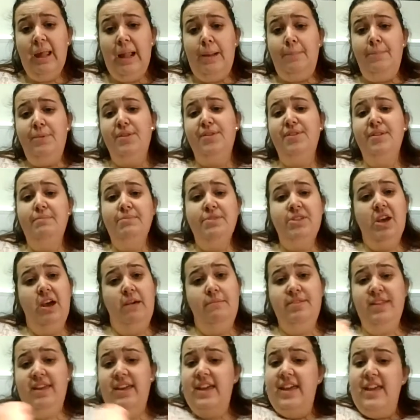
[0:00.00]
But
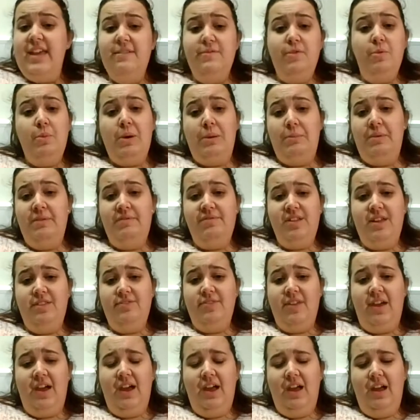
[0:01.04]
sometimes, even when we've said
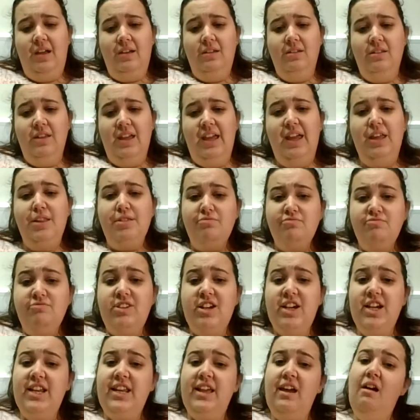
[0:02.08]
that, it's
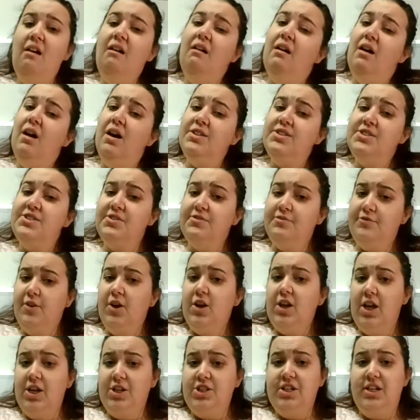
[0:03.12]
really hard to
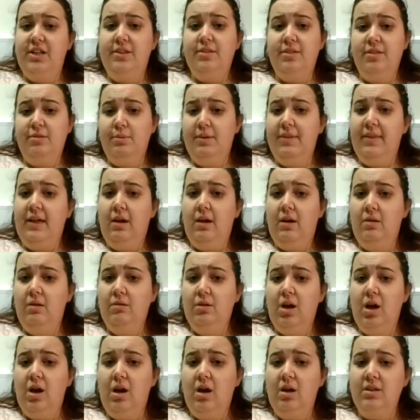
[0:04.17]
follow Jesus with our whole
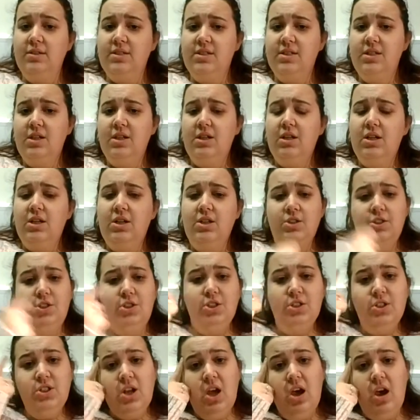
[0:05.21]
heart,
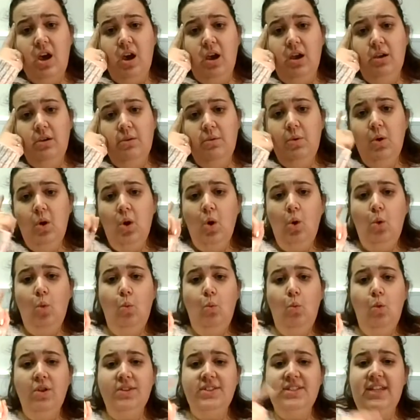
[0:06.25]
to know
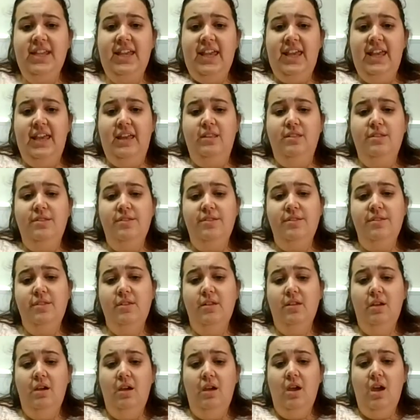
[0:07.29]
what it is
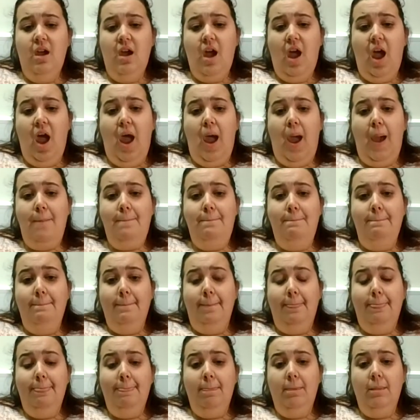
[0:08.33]
um,
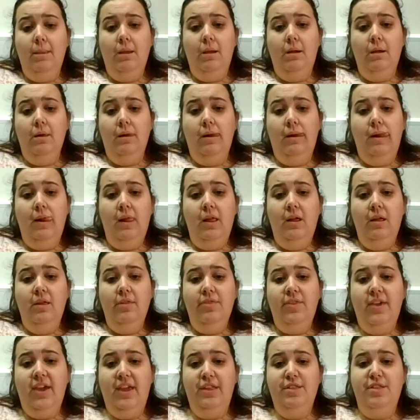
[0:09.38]

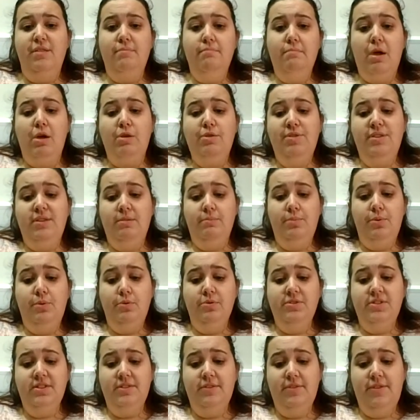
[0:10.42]
that is the most
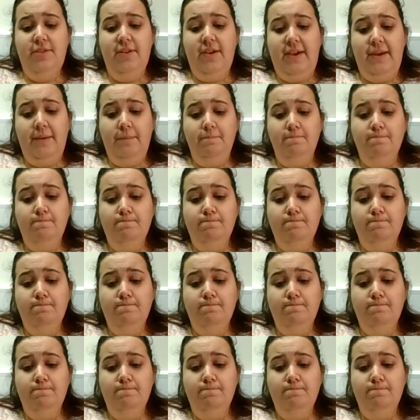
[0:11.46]
important thing.